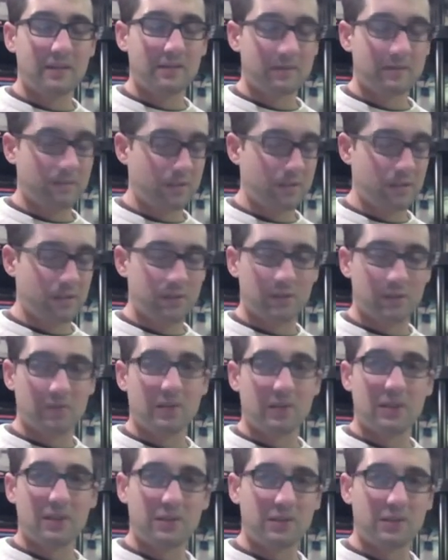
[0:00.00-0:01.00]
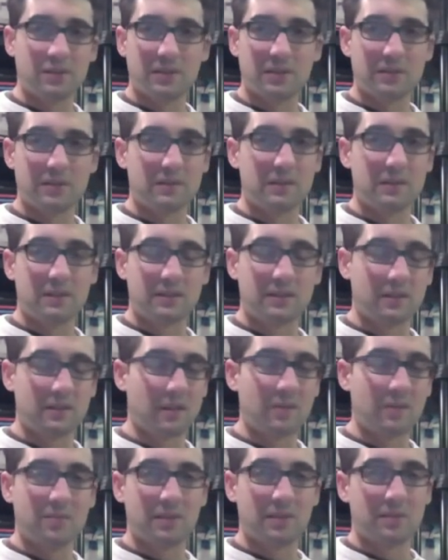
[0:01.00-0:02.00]
Just a great shooter. This is an
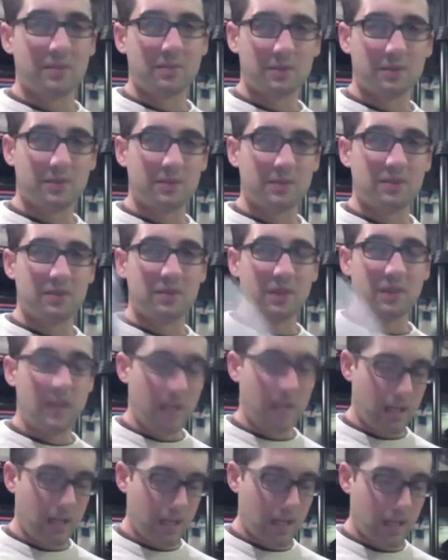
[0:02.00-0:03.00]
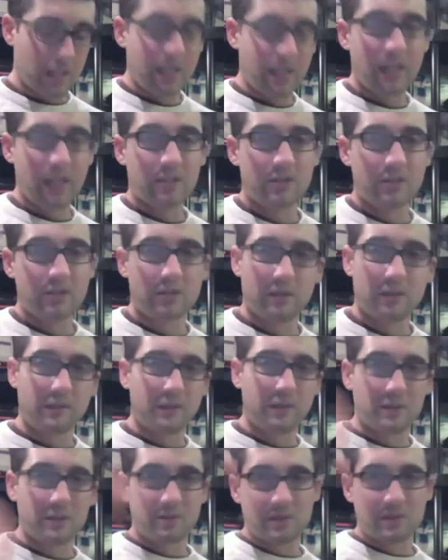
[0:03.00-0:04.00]
unbelievable shooter. Contra, the first
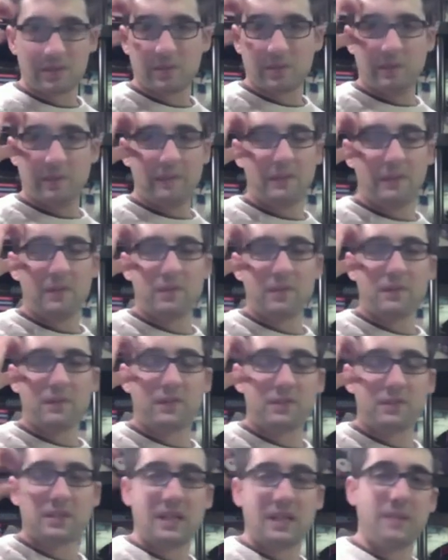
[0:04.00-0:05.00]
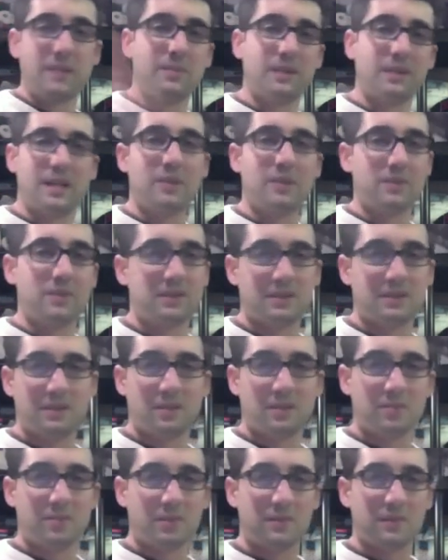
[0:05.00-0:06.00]
one's still my favorite one of all time, but that one's
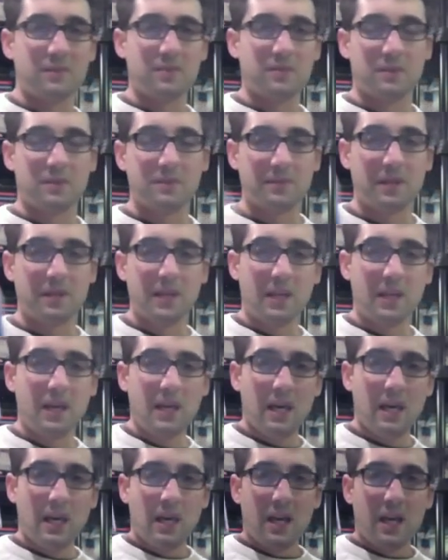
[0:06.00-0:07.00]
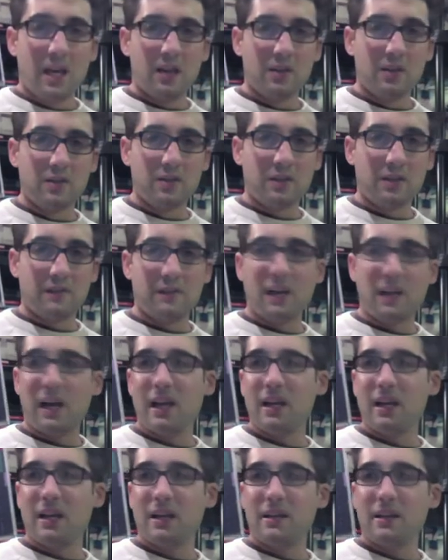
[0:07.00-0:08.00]
unbelievable. Illusion of
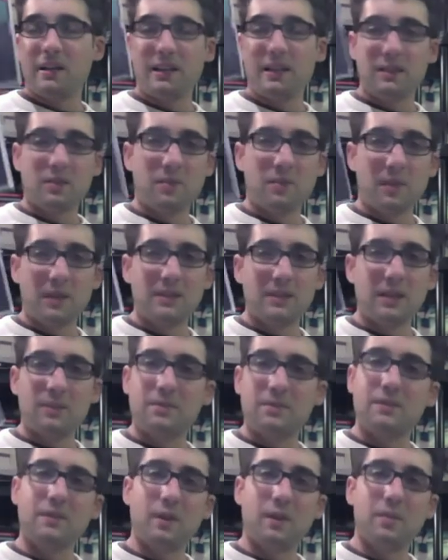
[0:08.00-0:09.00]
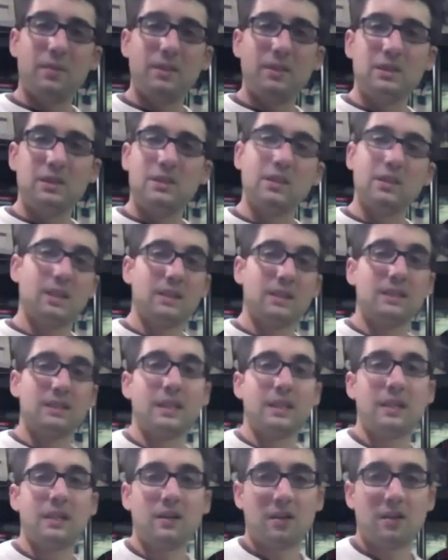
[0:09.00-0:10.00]
Gaia. These are my types of RPGs, like I said,
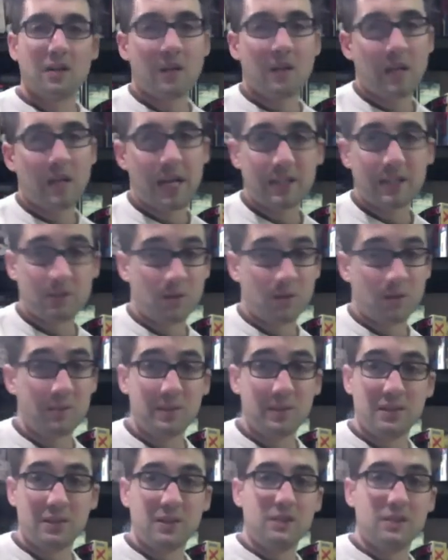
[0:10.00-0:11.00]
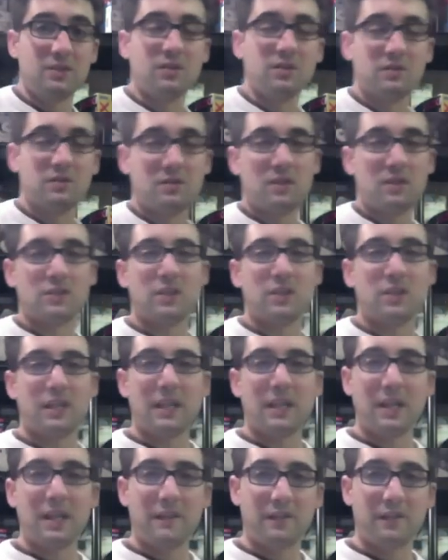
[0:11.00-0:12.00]
action RPGs, so check it out
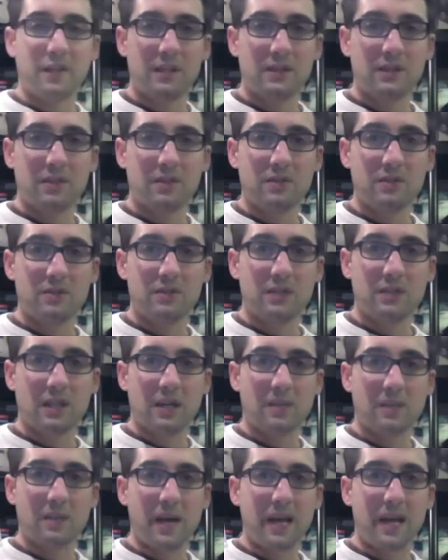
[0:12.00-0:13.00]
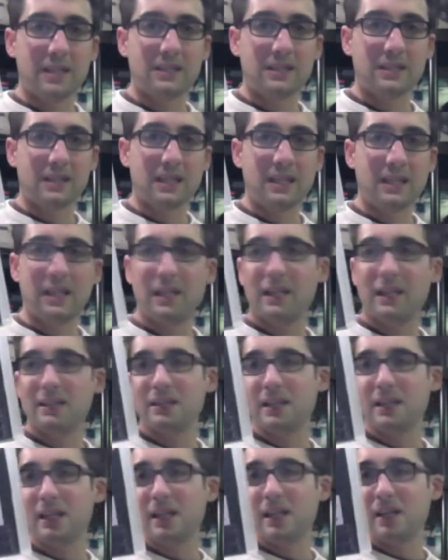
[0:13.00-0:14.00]
if you like those. Axelay is
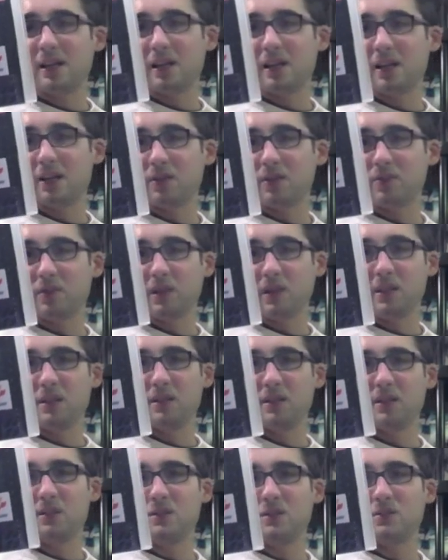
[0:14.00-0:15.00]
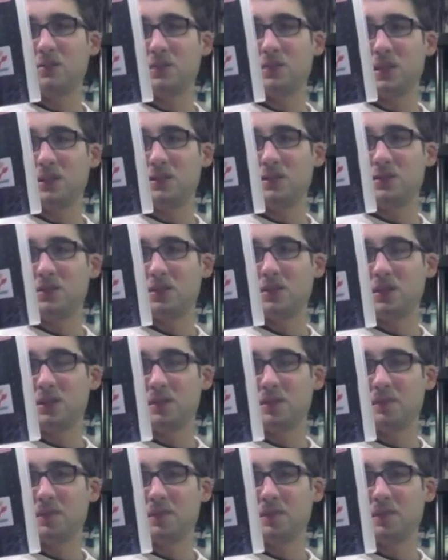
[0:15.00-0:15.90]
a great shooter.